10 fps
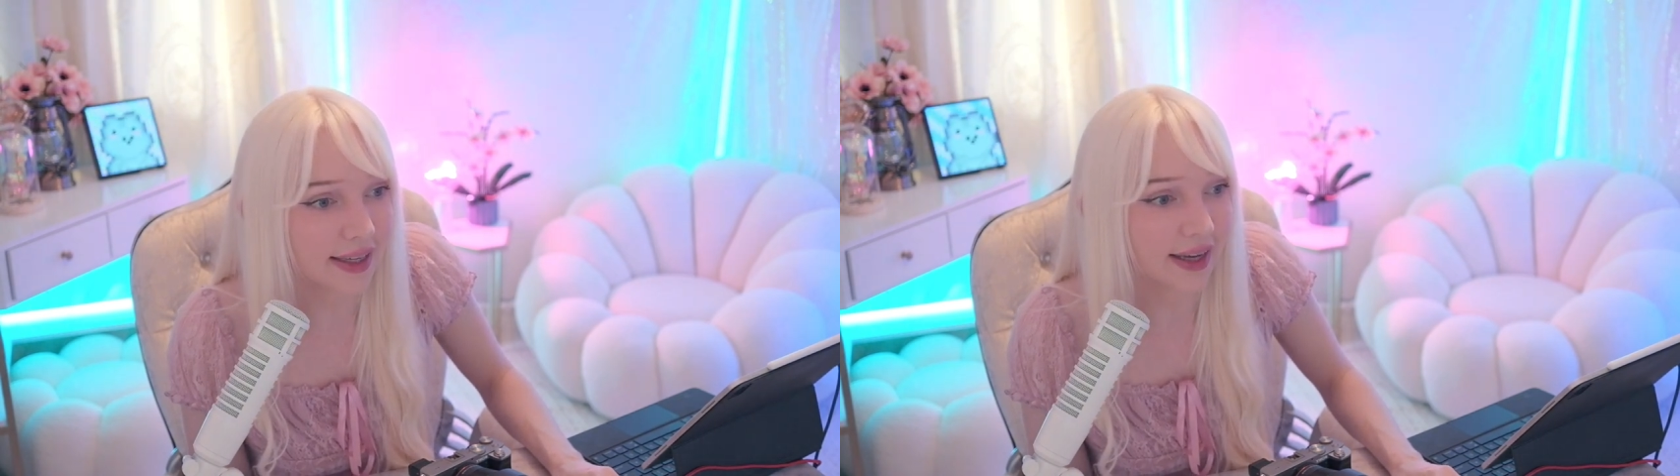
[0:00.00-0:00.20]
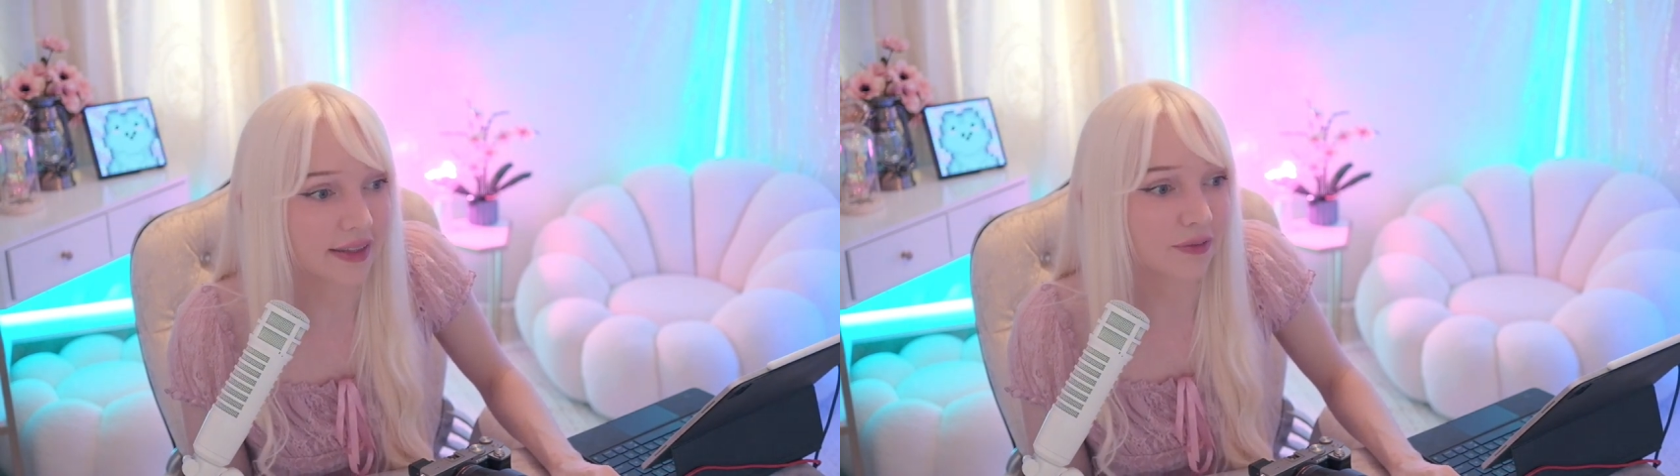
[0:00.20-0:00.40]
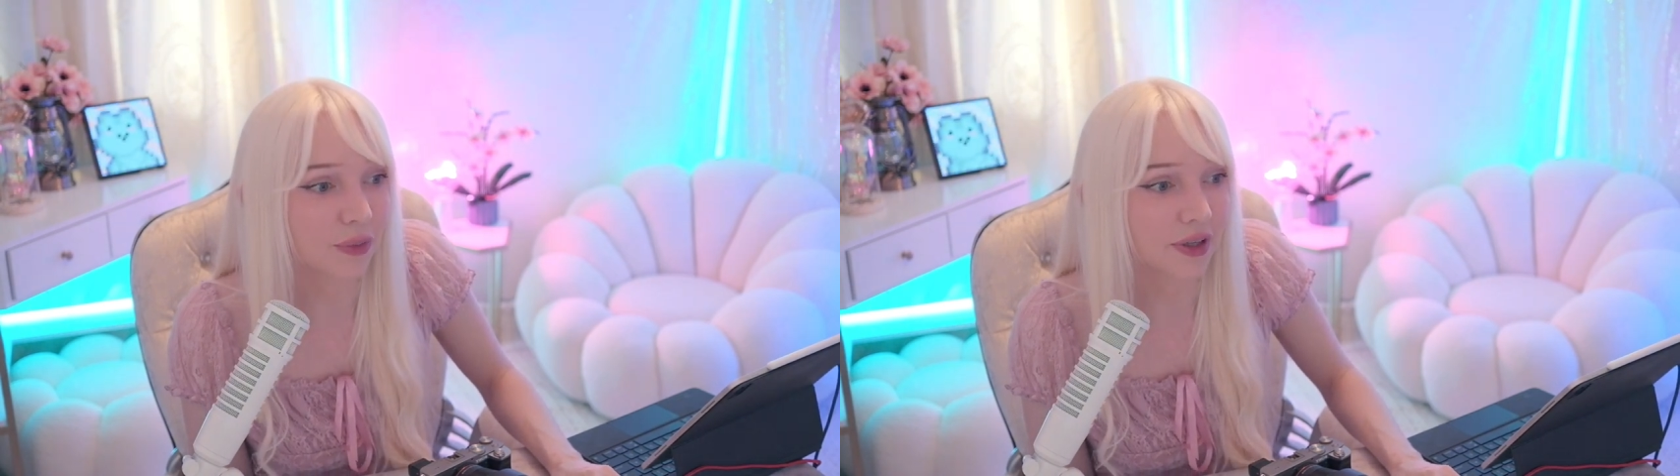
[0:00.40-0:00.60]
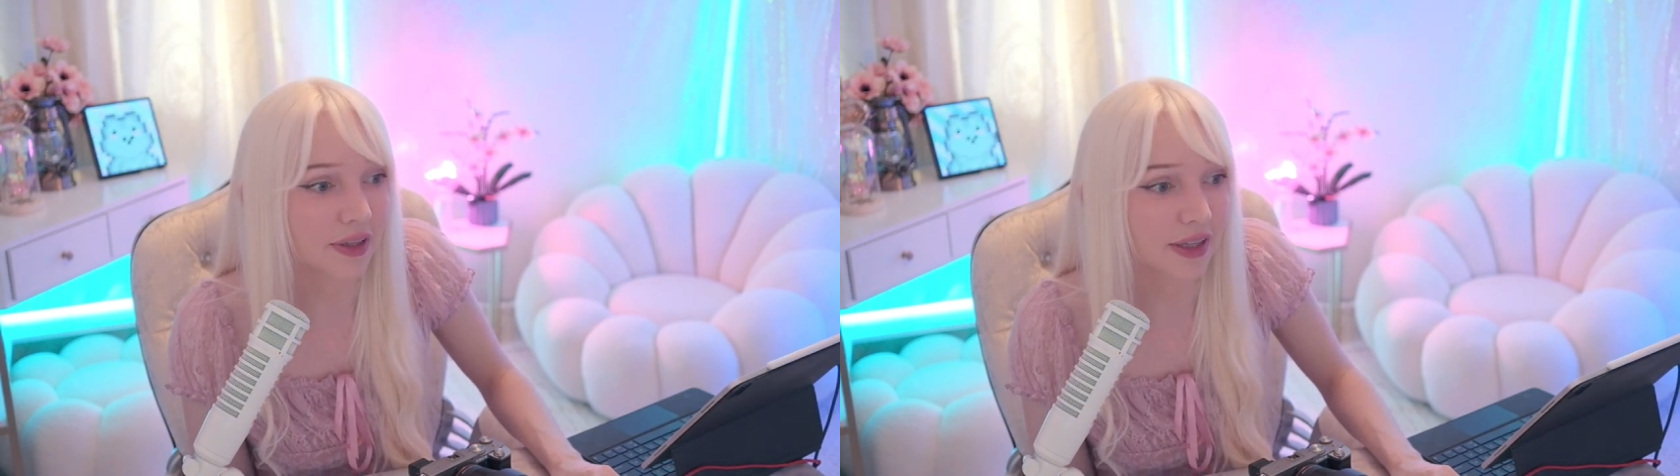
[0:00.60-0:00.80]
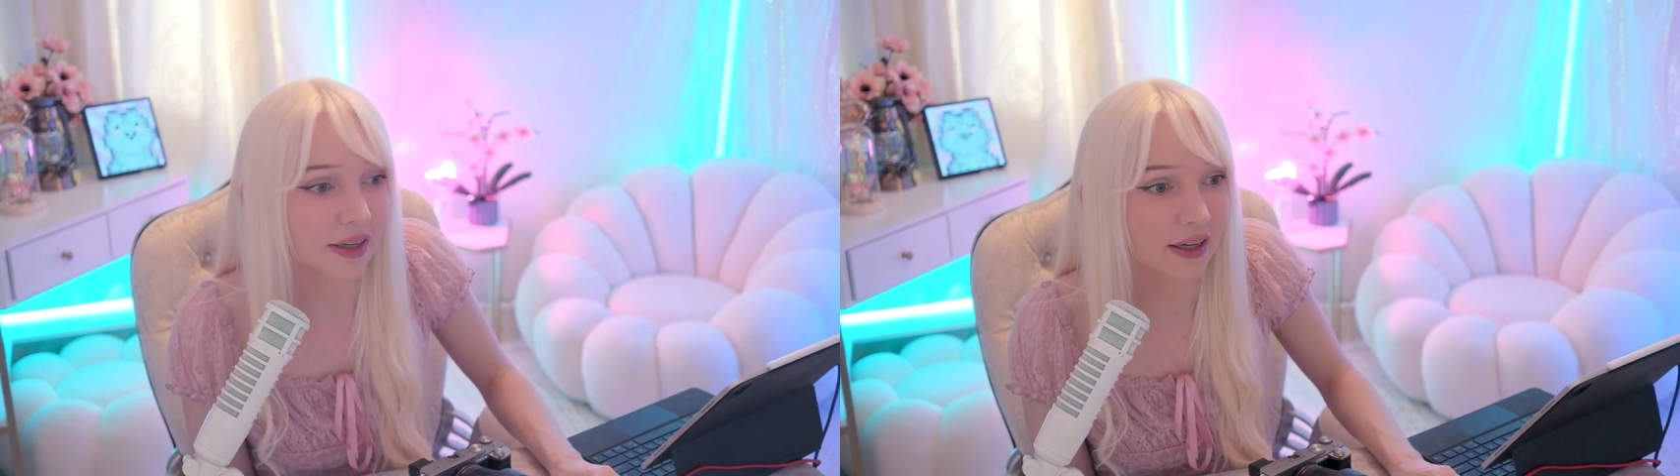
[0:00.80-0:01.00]
kind of
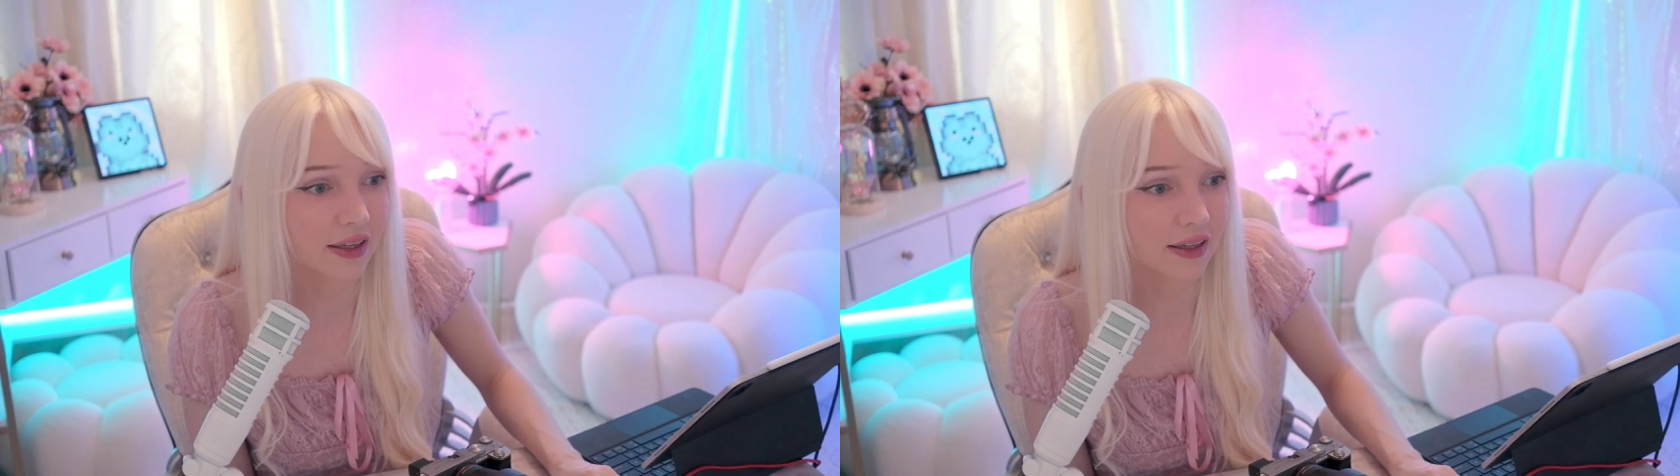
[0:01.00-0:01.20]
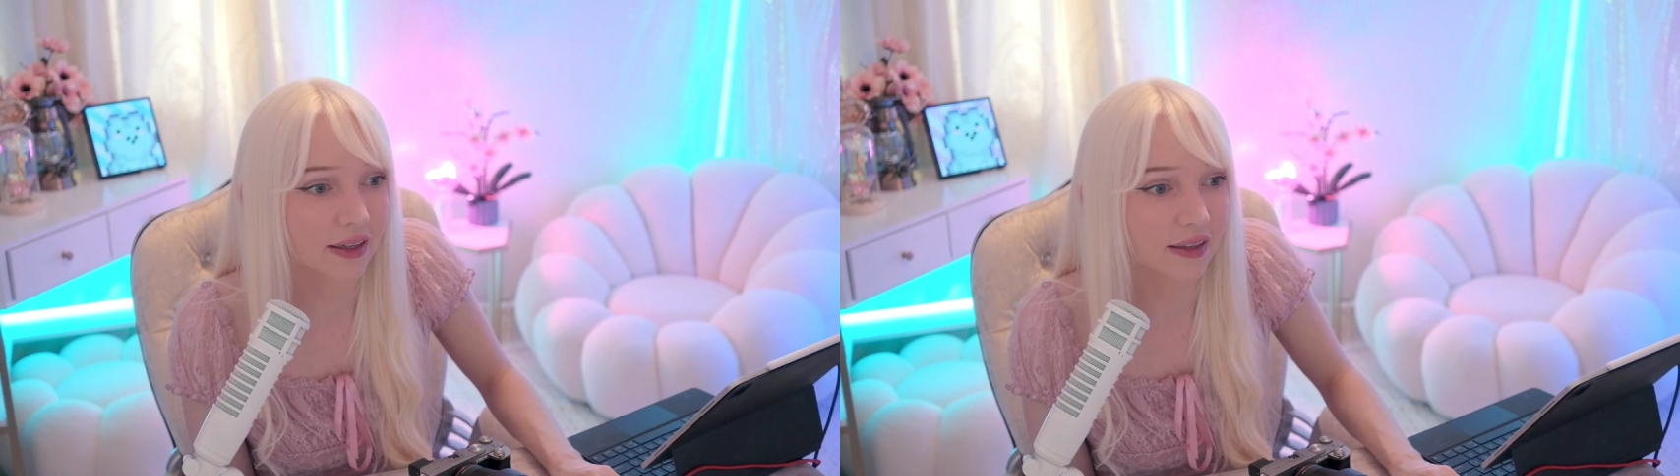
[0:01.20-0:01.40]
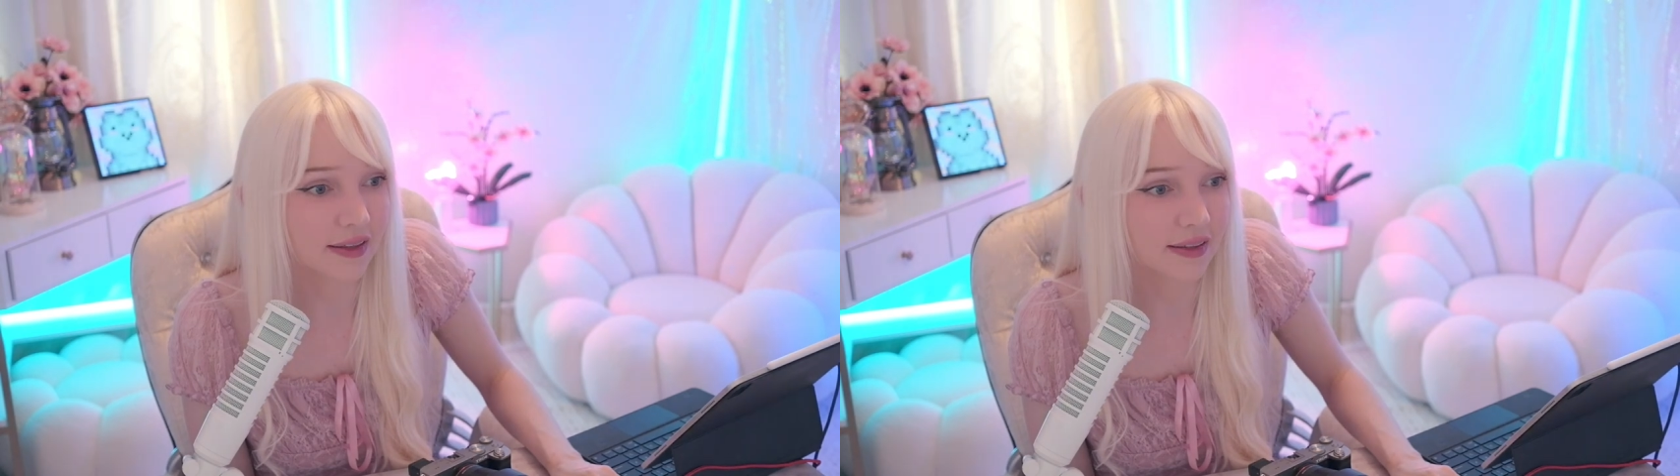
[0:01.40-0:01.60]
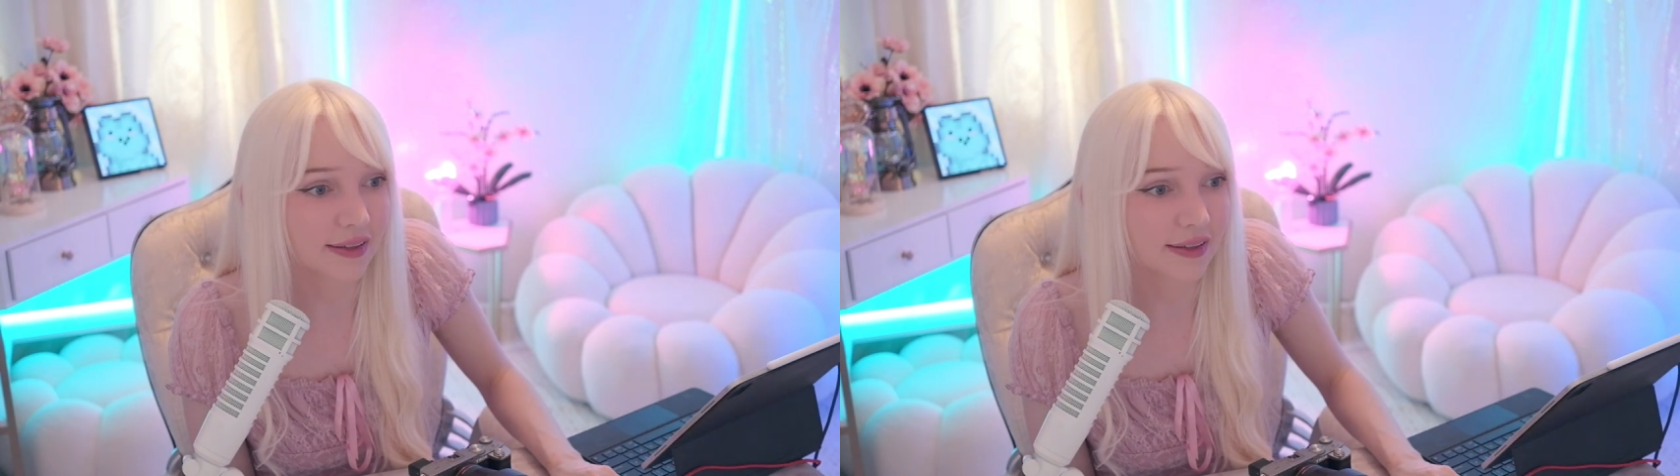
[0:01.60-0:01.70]
more, uh,